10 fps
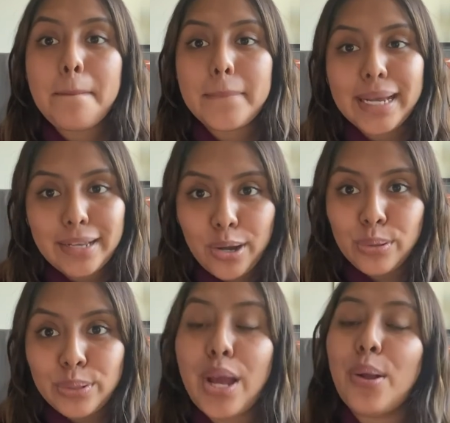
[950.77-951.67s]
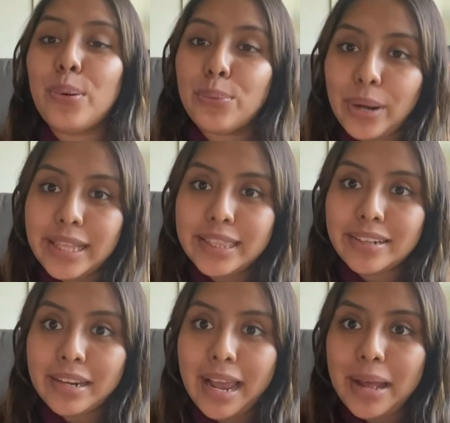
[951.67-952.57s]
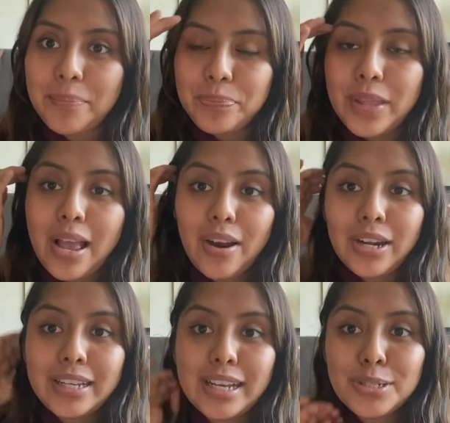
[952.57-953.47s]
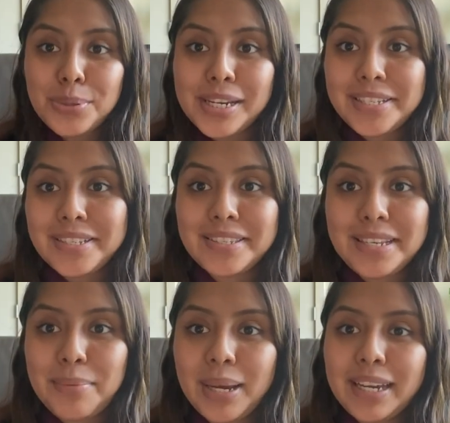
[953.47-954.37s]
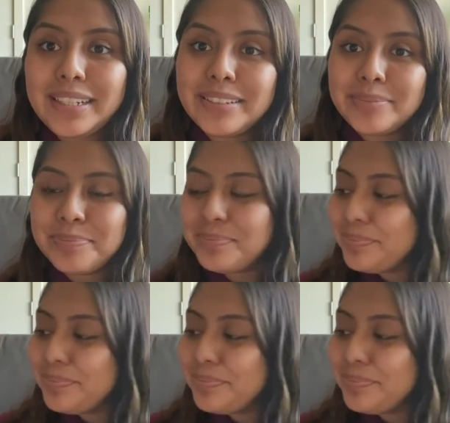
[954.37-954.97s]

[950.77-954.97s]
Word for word: my own reindeer hat. Are you guys ready to see mine?